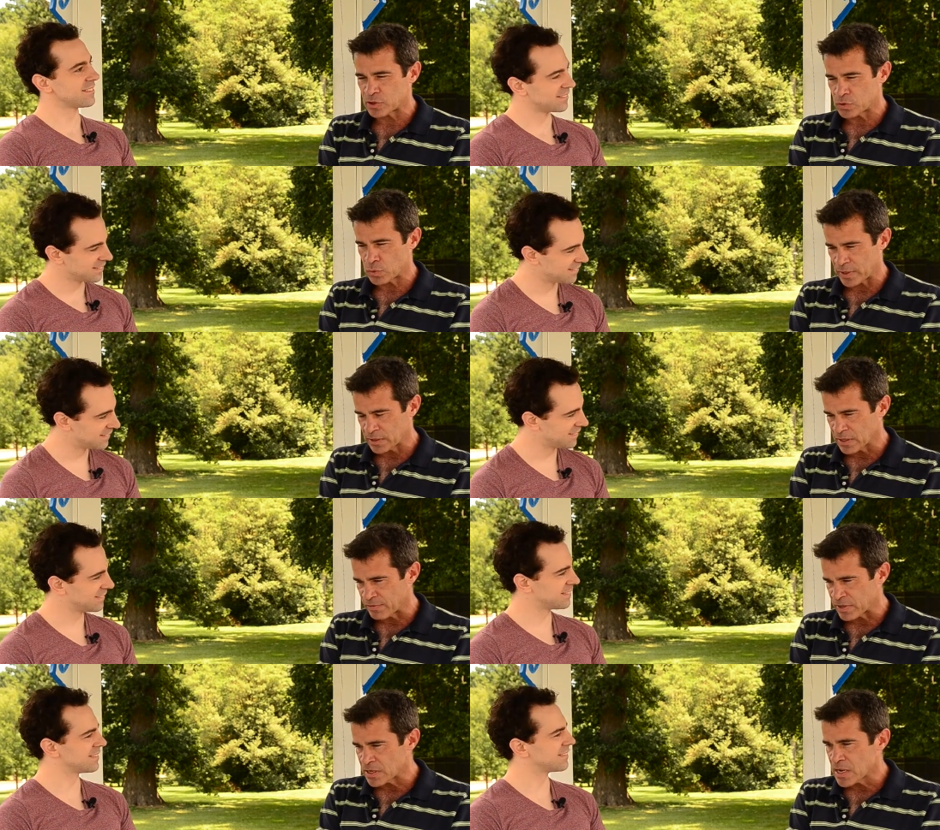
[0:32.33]
Speaker 1: in
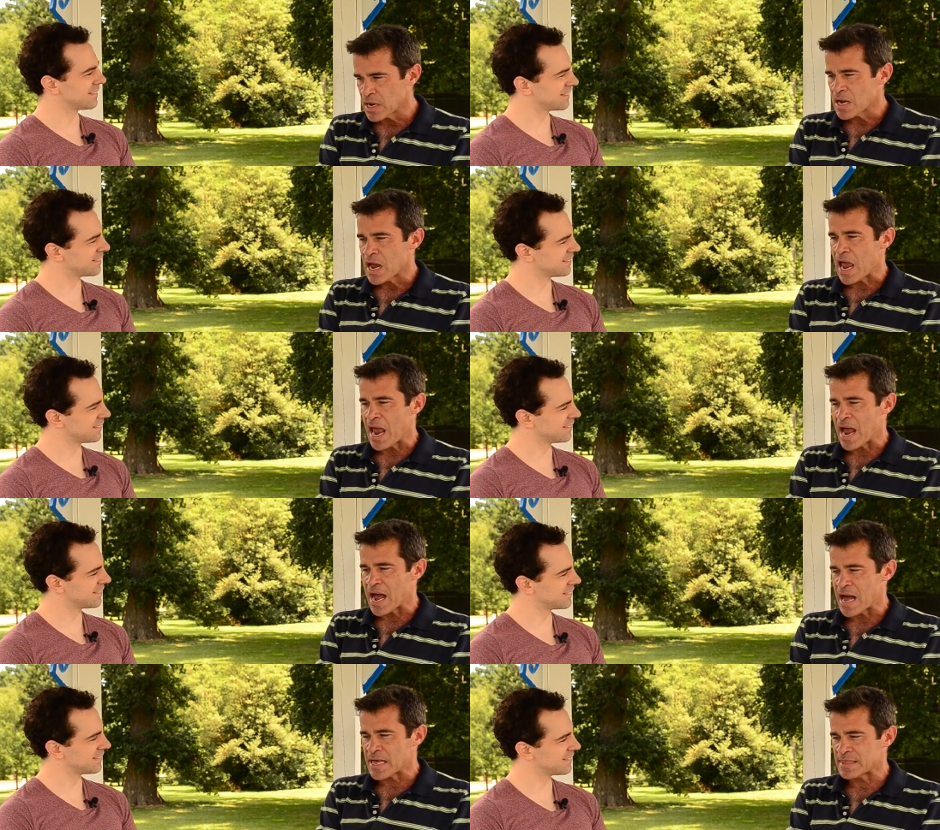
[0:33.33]
2011
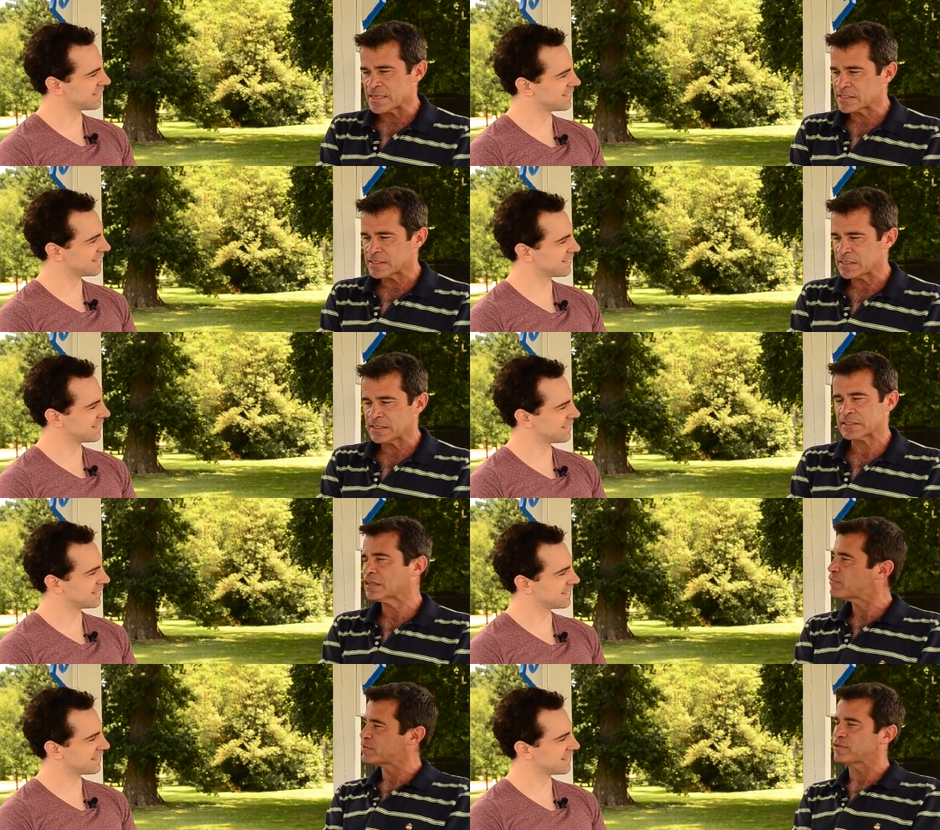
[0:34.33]
and this city is in
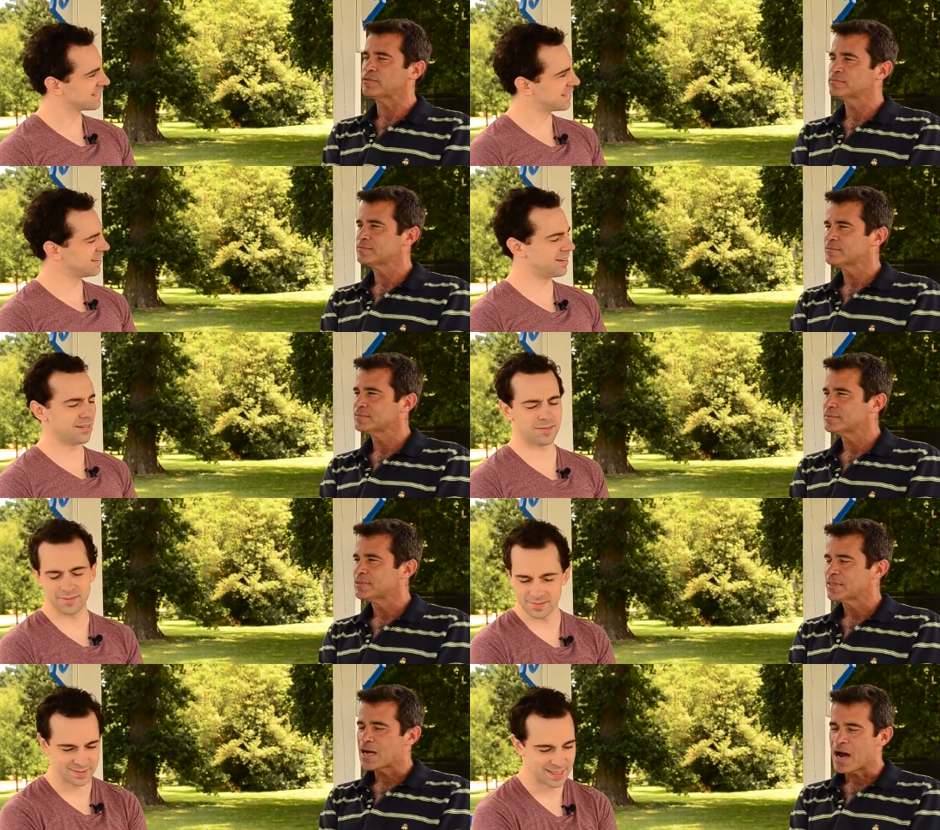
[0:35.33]
love with you. Oh,
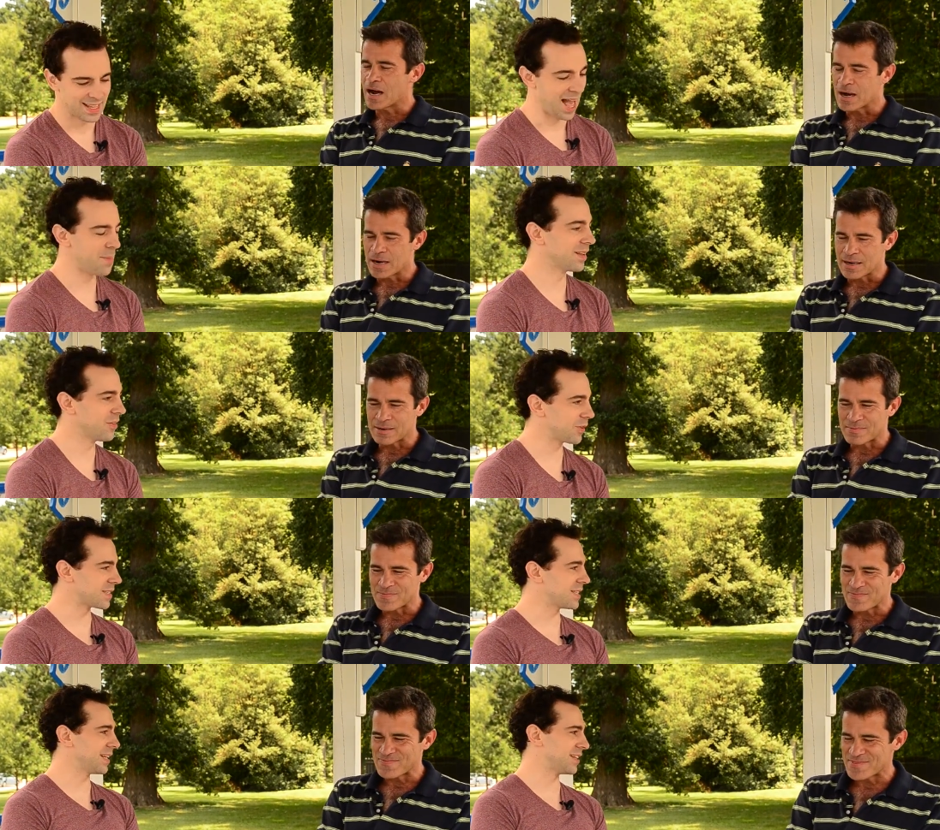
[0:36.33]
I'm in love uh, with
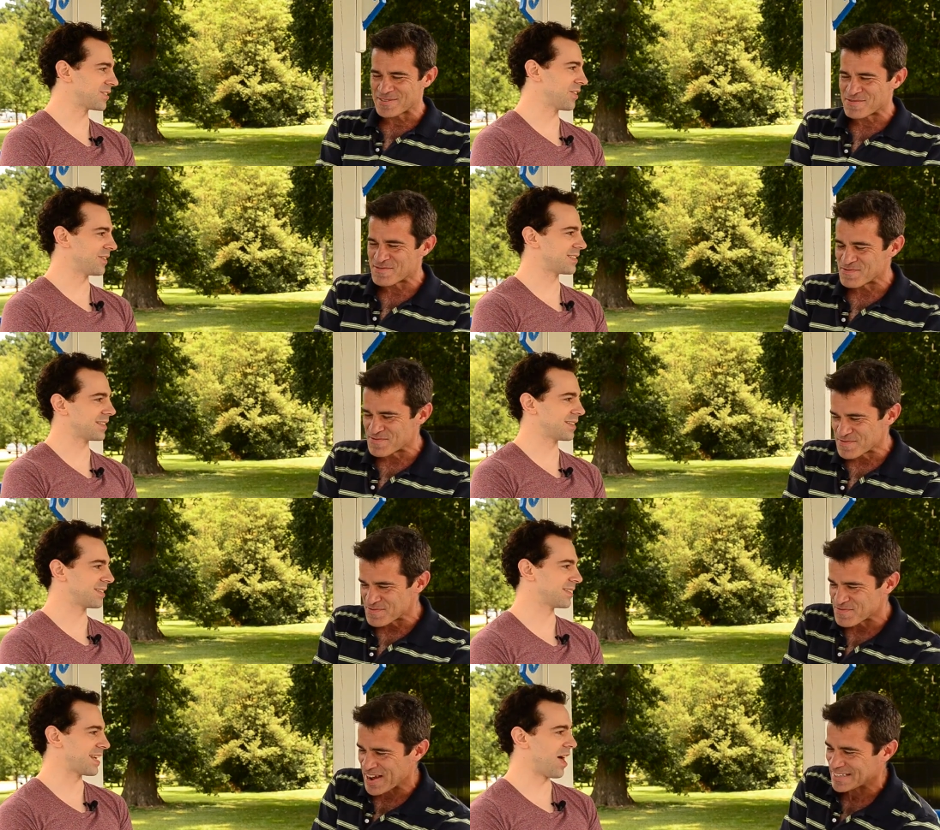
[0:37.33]
Speaker 2: the city, so it's a,
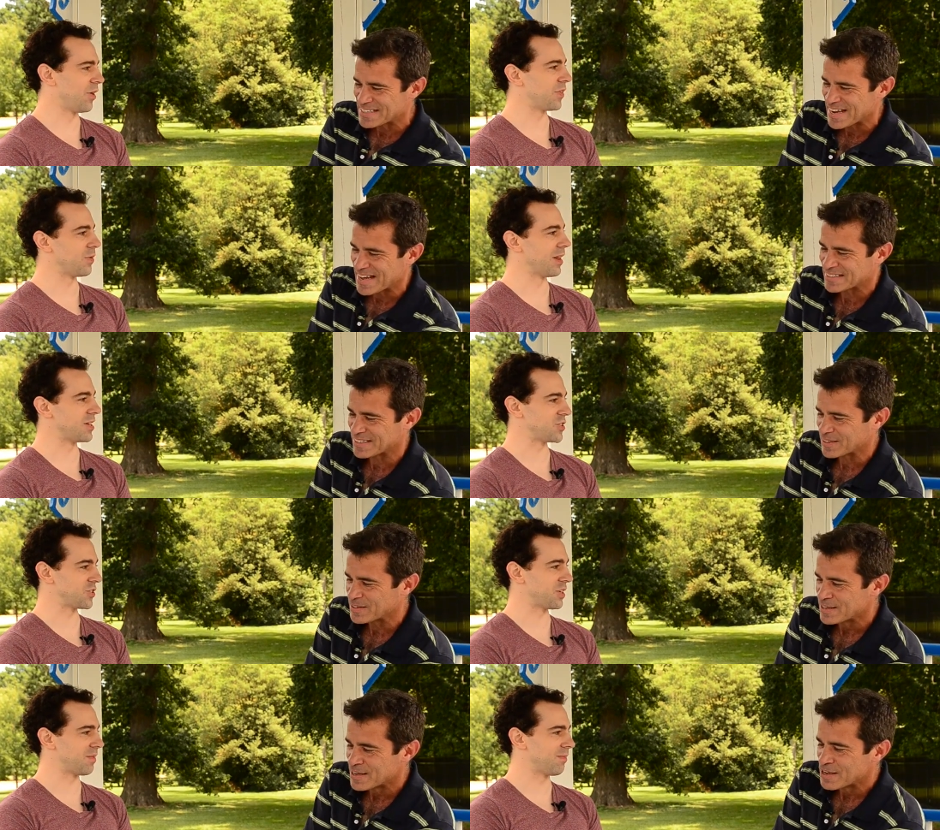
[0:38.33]
it's a healthy
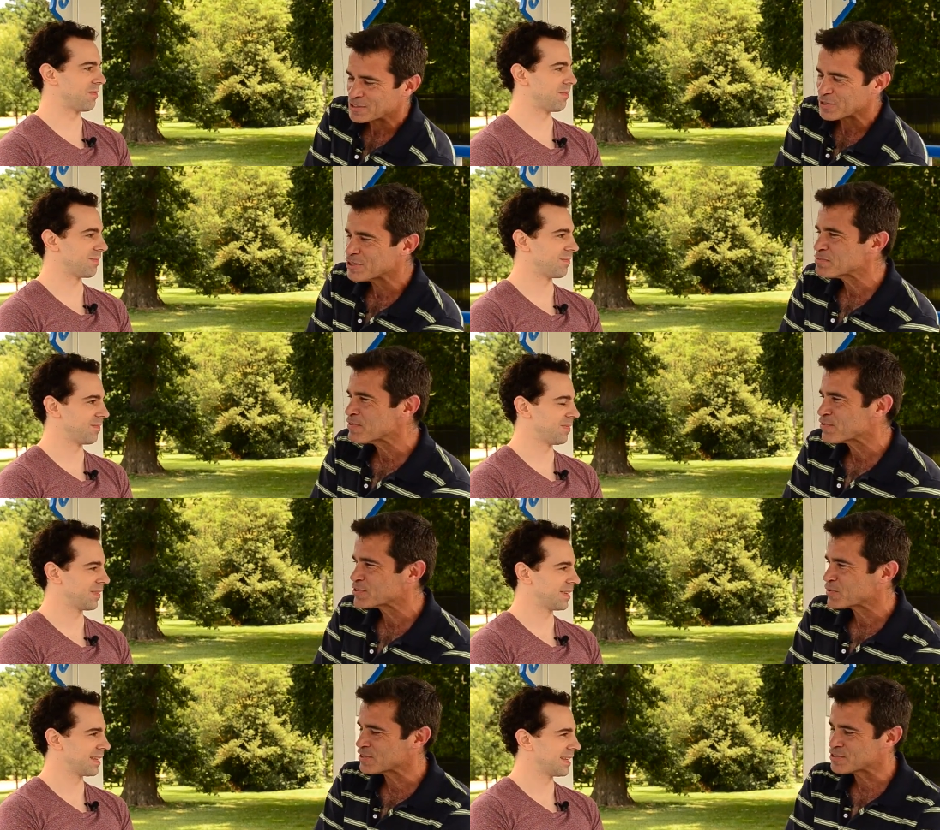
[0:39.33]
relationship.
Speaker 1: So here's my
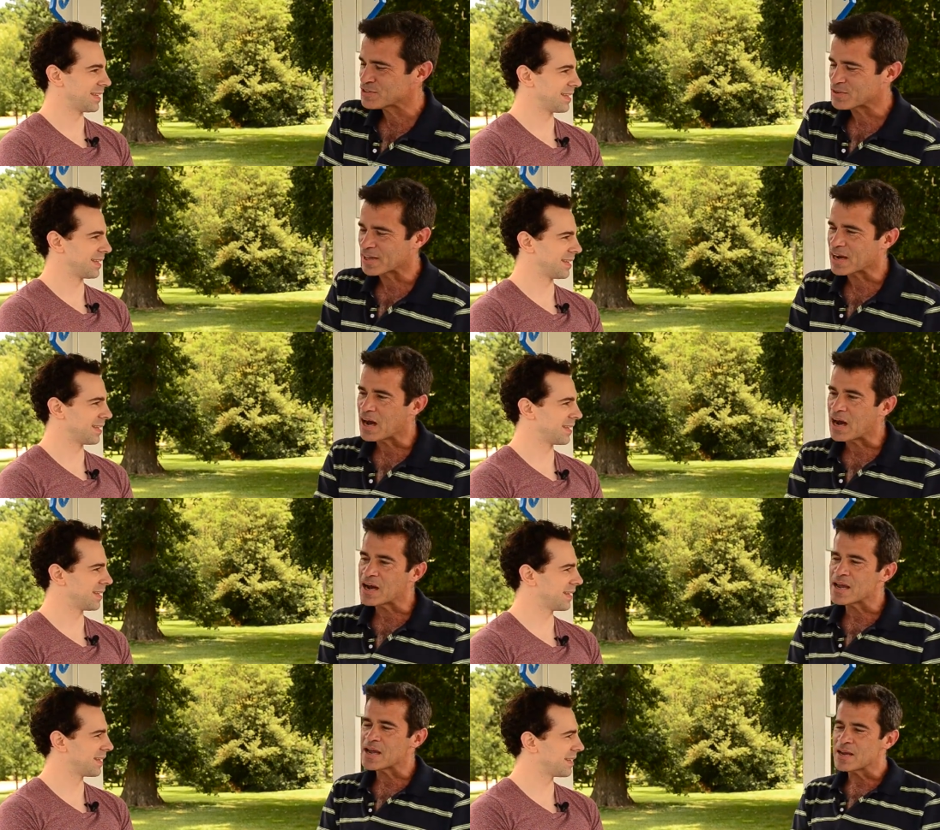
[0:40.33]
first question to you. Like
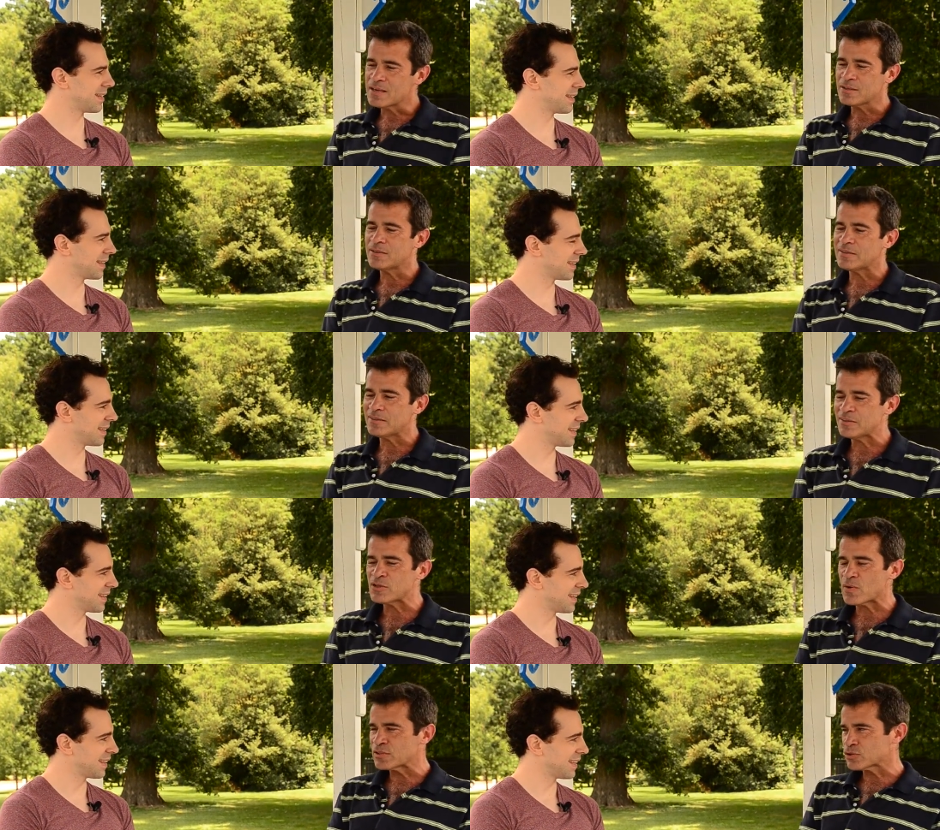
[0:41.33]
I,
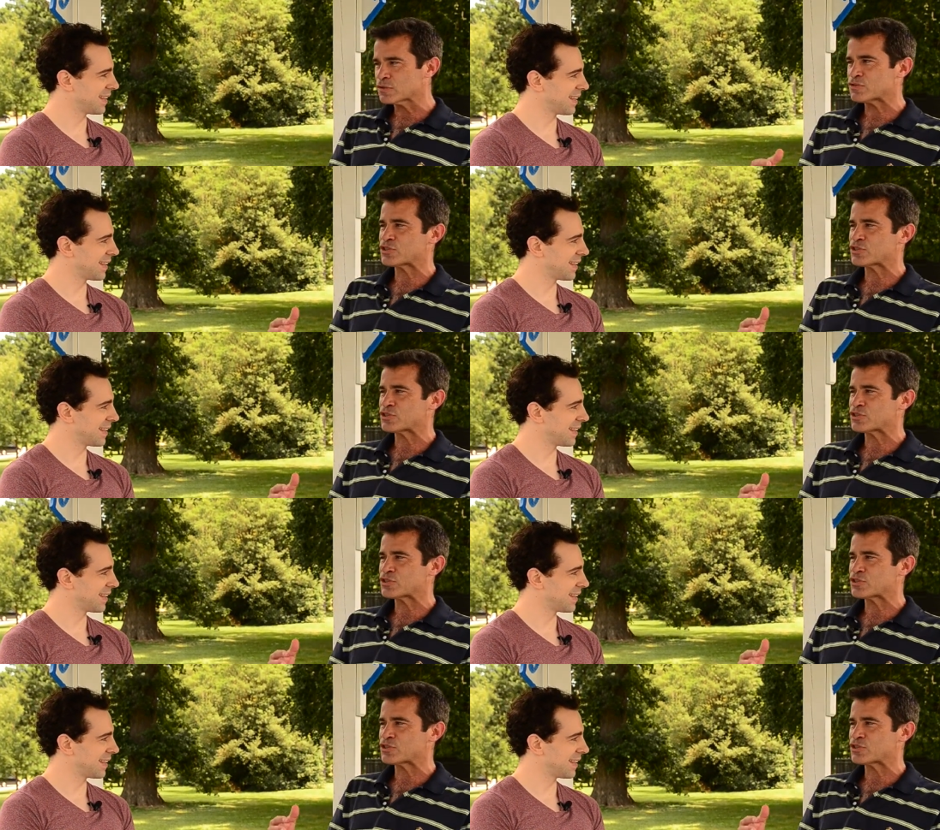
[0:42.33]
you know, I sort of